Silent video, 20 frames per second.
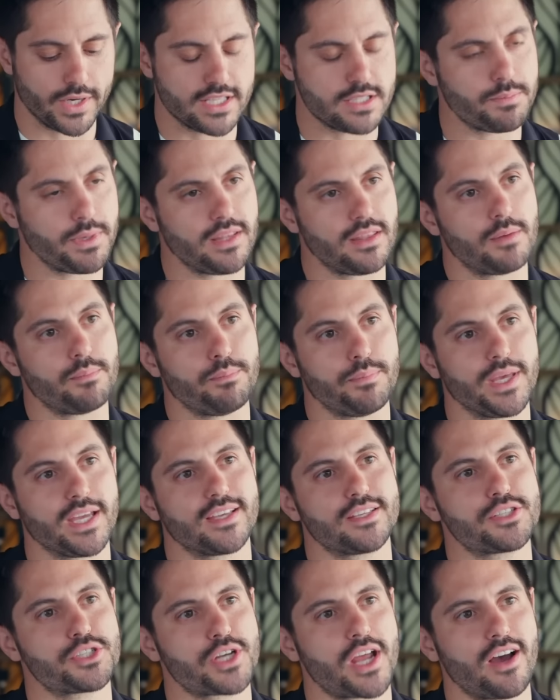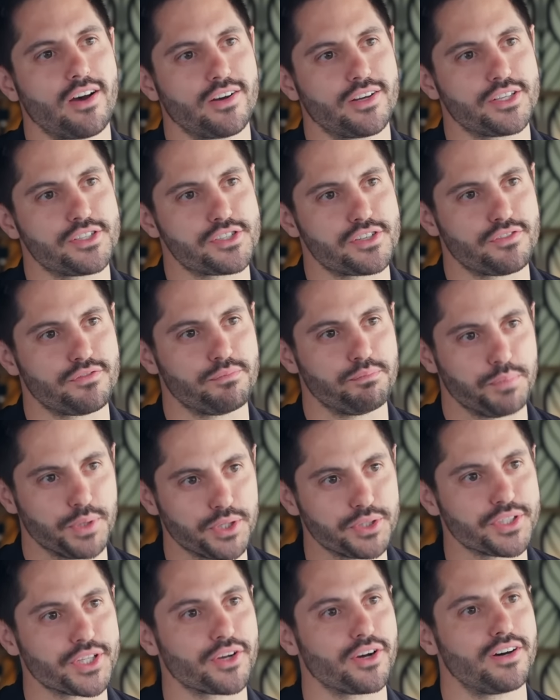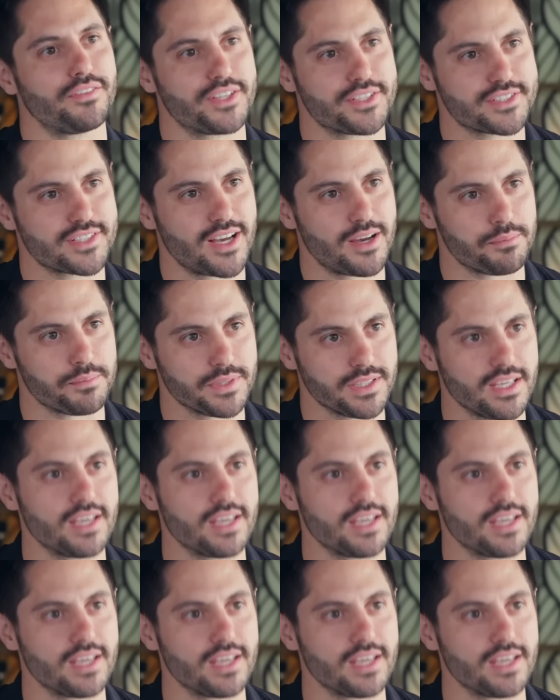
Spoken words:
has been the biggest challenge of building all this up,